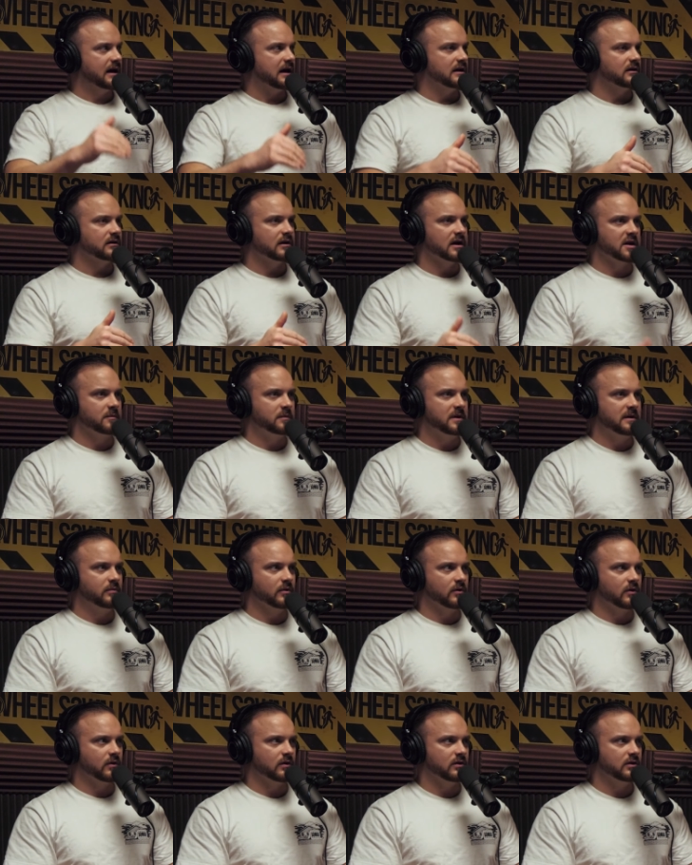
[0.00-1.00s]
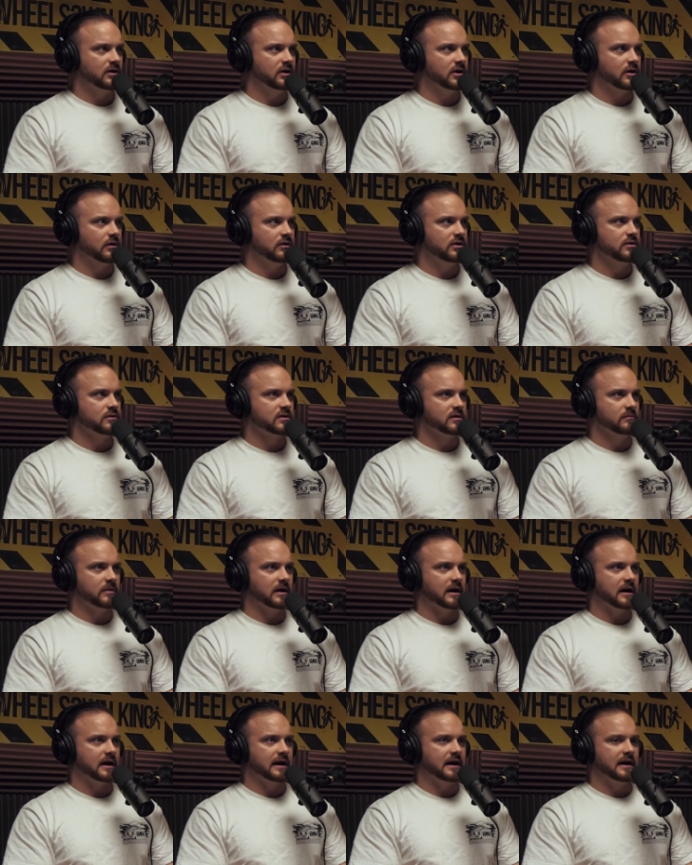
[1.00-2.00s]
And a lot of people, you can
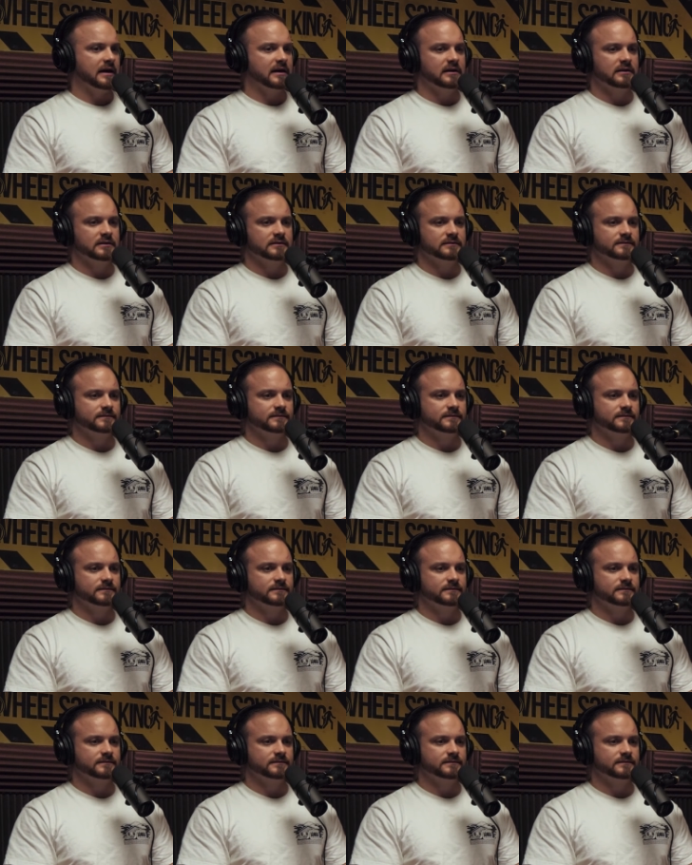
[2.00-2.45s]
buy